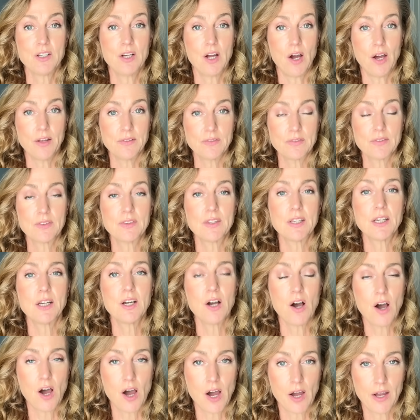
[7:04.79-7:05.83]
got the
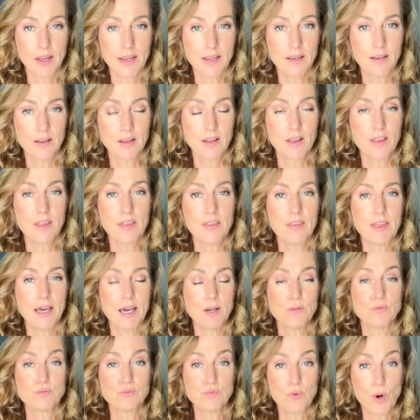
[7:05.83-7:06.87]
guy
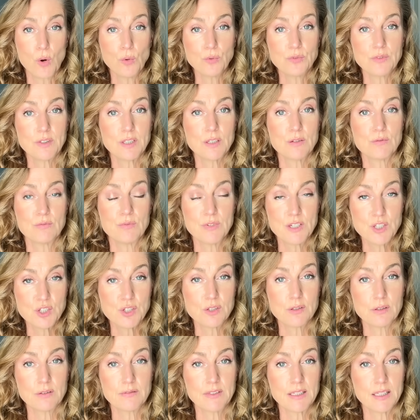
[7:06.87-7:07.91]
that wrote the
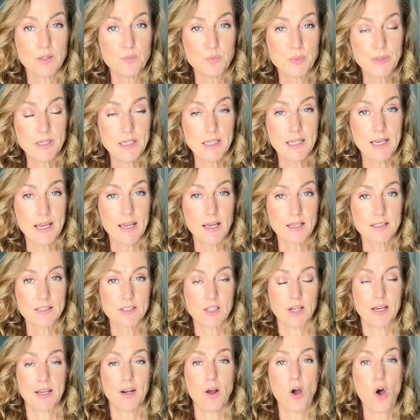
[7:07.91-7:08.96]
original Wikipedia
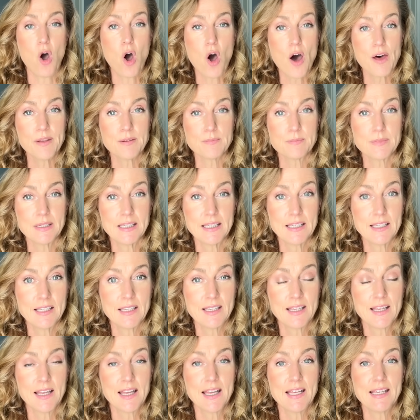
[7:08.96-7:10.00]
site on
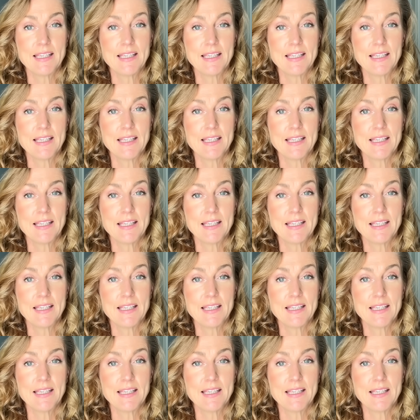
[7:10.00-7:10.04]
me,